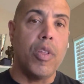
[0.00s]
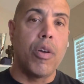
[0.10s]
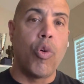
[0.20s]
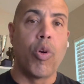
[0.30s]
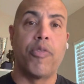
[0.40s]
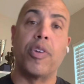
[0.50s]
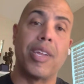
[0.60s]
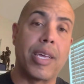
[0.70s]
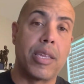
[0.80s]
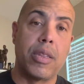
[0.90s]
Or if you're
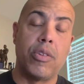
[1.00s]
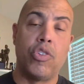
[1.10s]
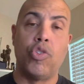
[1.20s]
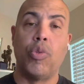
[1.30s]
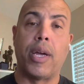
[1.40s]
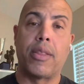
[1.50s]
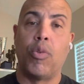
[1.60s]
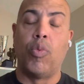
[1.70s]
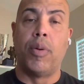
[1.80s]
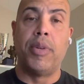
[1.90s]
going to do like the
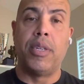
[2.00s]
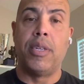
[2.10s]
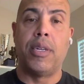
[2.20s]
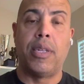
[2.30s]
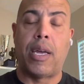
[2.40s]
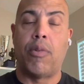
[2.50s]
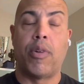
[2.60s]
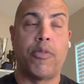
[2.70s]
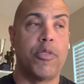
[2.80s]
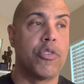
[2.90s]
woman did that I
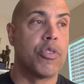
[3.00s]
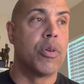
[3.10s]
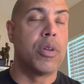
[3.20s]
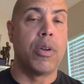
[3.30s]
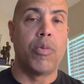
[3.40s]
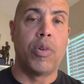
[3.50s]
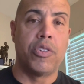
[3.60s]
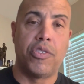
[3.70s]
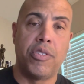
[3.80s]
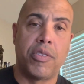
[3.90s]
referenced earlier, where
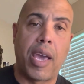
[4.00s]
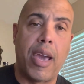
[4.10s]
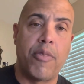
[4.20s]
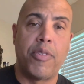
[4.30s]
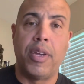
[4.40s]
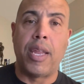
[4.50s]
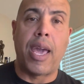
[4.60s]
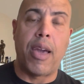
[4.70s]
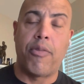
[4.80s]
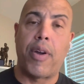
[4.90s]
she's half in,
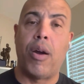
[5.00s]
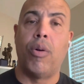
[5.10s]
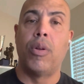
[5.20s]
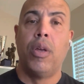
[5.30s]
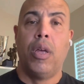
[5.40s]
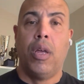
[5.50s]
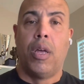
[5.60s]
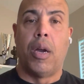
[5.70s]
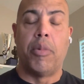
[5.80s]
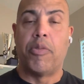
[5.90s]
half out.
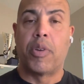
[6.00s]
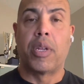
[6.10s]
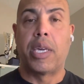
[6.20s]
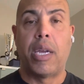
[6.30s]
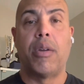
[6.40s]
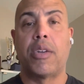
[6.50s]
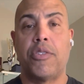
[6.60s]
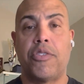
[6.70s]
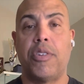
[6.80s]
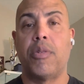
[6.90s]
I mean, if you're going to carry it
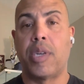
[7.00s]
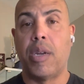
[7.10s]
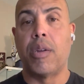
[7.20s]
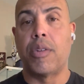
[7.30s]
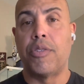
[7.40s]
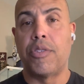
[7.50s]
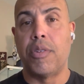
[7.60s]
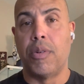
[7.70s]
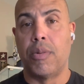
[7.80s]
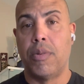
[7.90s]
concealed,
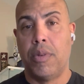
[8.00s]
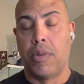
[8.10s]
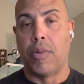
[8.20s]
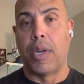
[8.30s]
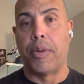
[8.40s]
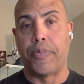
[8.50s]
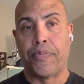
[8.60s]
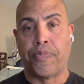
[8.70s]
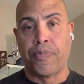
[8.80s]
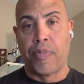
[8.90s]
right?
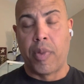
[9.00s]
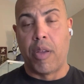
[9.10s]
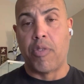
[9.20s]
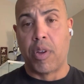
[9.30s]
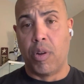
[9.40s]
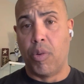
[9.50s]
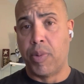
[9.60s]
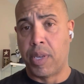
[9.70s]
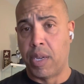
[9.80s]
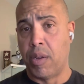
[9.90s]
If you're going to
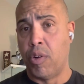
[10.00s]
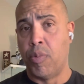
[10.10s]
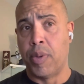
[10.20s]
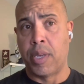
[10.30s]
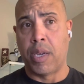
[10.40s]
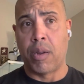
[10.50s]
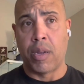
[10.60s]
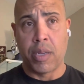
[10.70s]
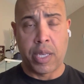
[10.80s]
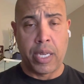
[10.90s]
open
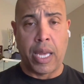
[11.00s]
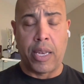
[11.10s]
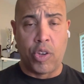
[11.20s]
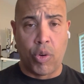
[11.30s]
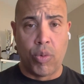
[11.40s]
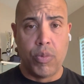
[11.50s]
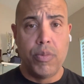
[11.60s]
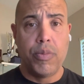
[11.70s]
carry. Again, I don't